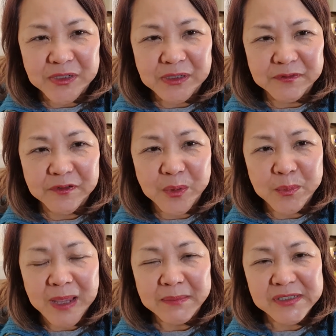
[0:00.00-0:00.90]
from
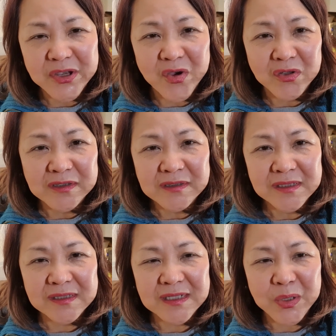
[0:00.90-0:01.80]
Amazon.
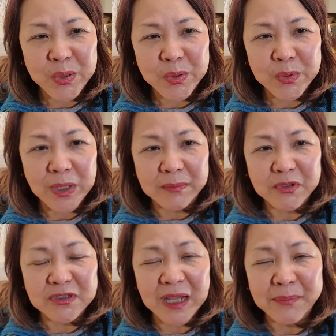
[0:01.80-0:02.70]
So I'm
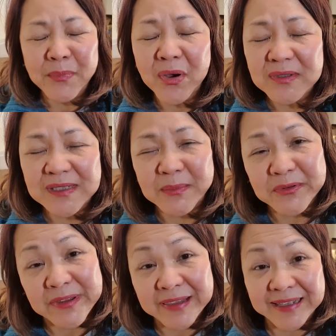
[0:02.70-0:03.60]
going to unbox some of
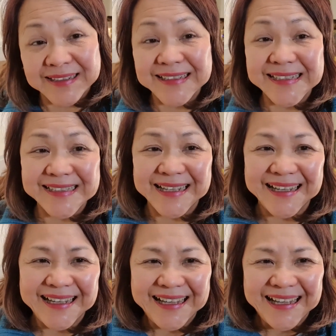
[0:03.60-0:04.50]
the things.
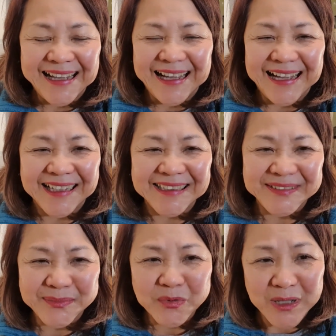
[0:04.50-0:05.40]

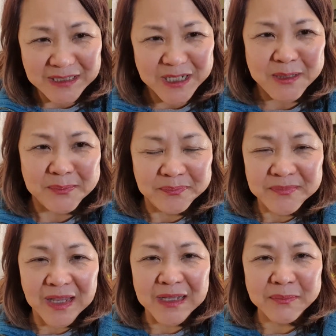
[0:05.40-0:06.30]
Welcome,
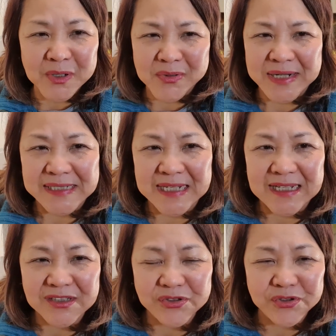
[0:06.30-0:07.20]
I'm
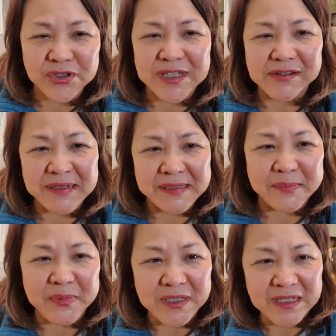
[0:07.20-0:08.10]
Loretta to Nonya
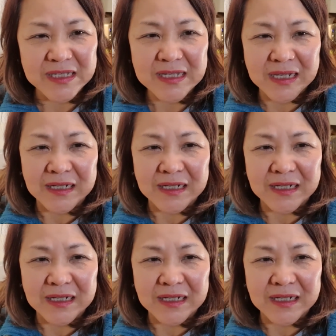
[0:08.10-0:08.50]
Recipe,